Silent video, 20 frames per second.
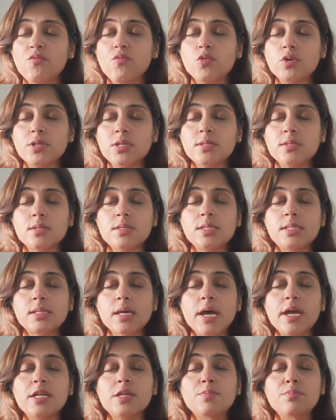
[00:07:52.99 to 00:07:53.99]
what is
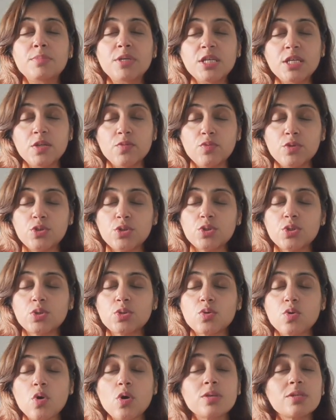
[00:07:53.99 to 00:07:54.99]
inside me which is
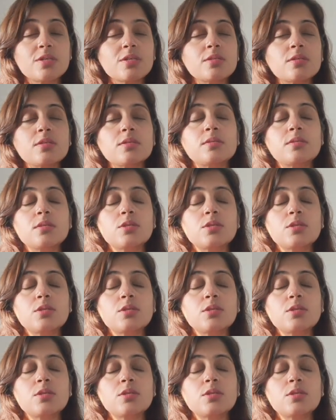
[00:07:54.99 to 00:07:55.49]
causing this